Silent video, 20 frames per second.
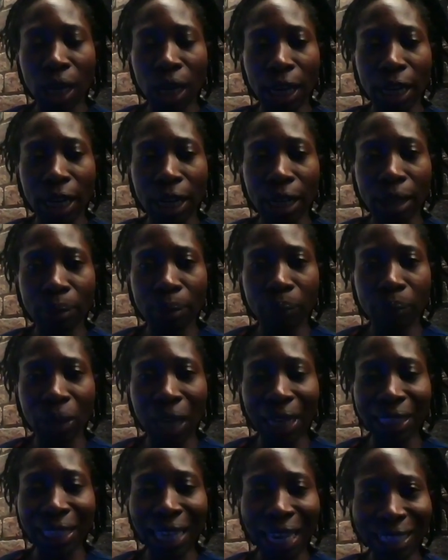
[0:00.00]

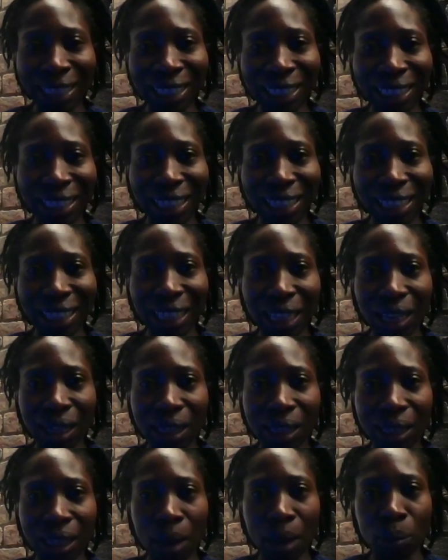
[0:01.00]
has he had anything
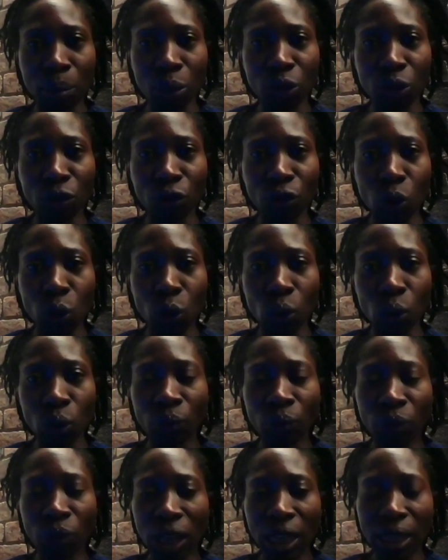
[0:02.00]
like that
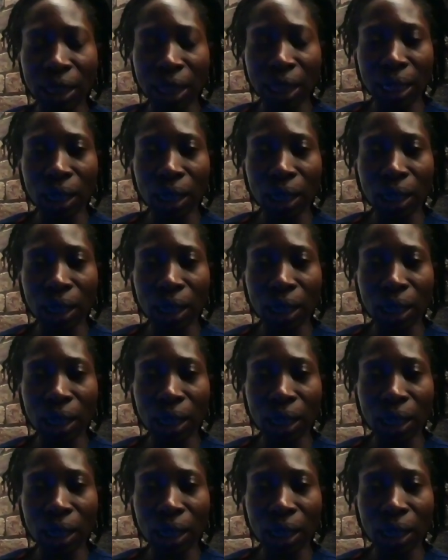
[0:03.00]
before? Then